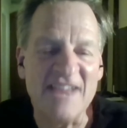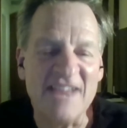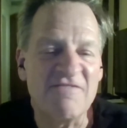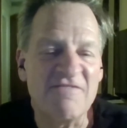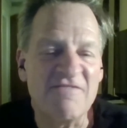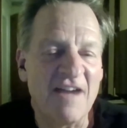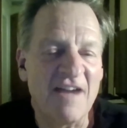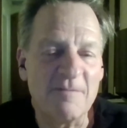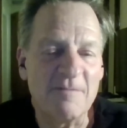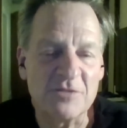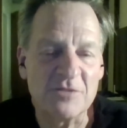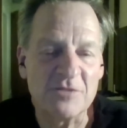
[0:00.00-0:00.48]

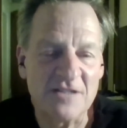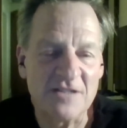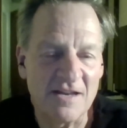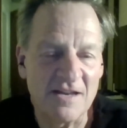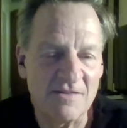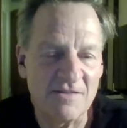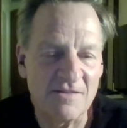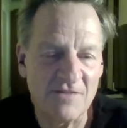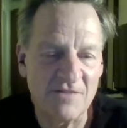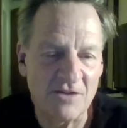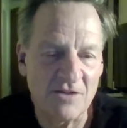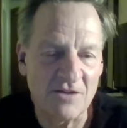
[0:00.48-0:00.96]

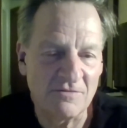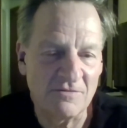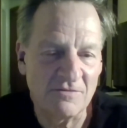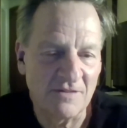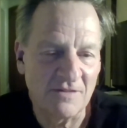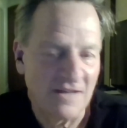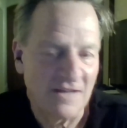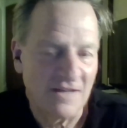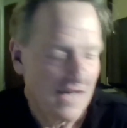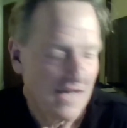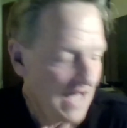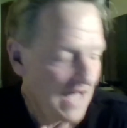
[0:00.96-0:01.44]
85% of the vote.
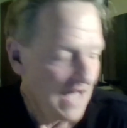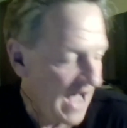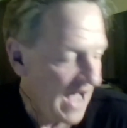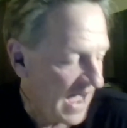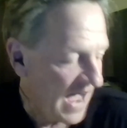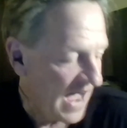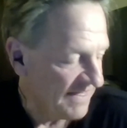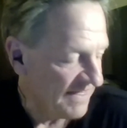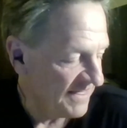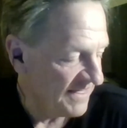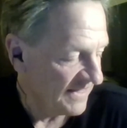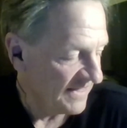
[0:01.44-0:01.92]

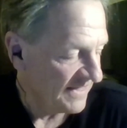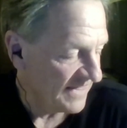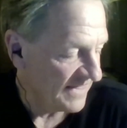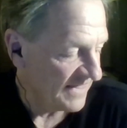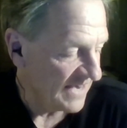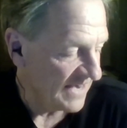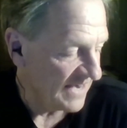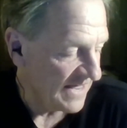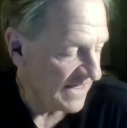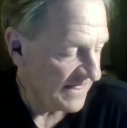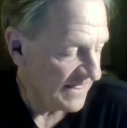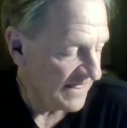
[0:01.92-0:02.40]
I think
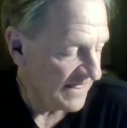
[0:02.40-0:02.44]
